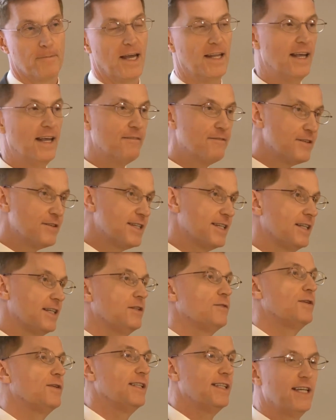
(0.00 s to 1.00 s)
And every
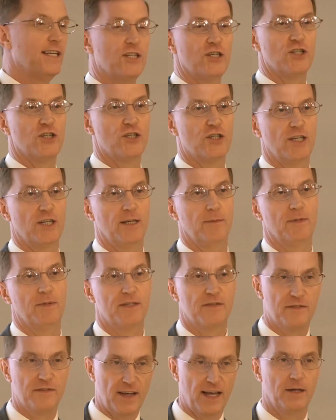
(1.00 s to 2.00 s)
single relationship
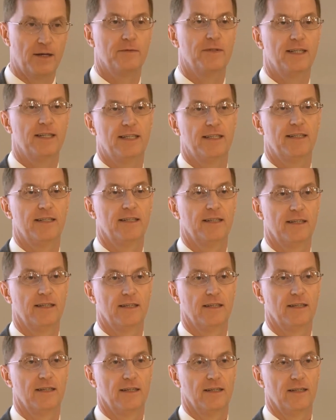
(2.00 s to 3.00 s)
is founded
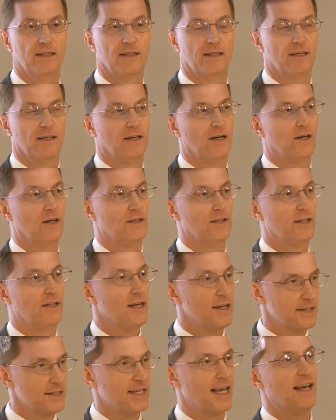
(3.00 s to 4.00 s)
on
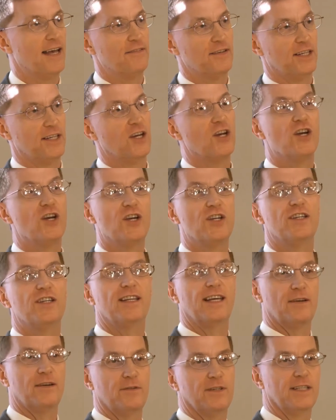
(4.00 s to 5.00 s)
us having earned
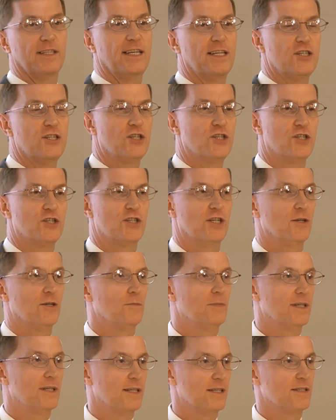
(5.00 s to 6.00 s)
that
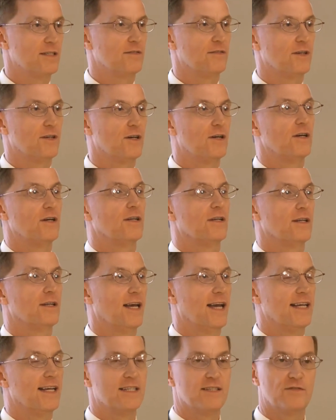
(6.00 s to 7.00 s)
relationship because of our
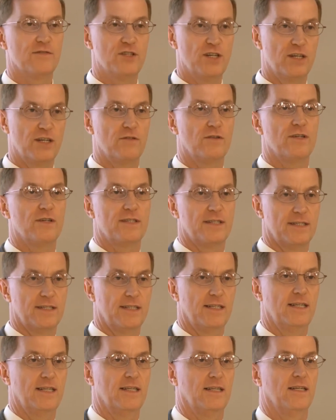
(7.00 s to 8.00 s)
acts of
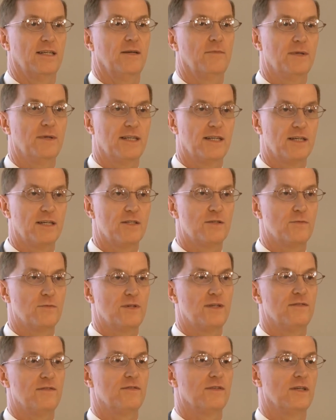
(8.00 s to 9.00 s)
generosity and because
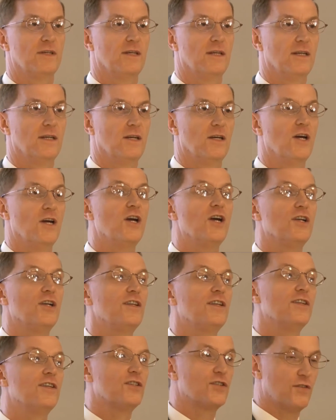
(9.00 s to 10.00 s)
we've
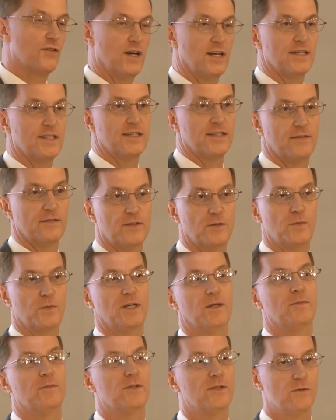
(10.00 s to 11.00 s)
earned the trust of the
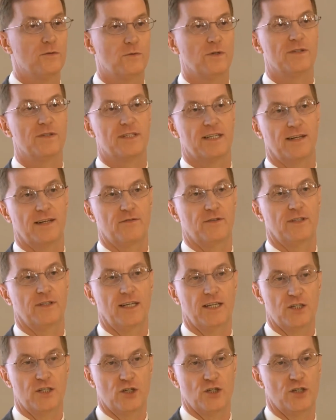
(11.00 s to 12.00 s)
people that want to have
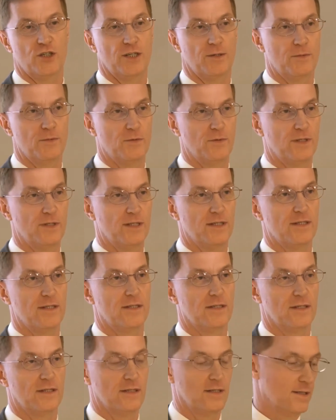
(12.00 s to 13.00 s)
relationships with
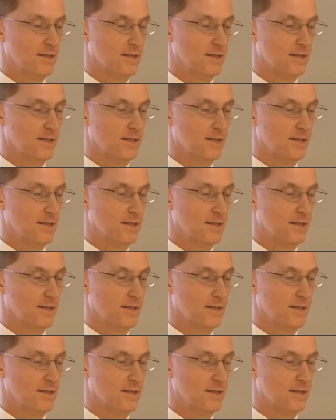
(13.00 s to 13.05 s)
us.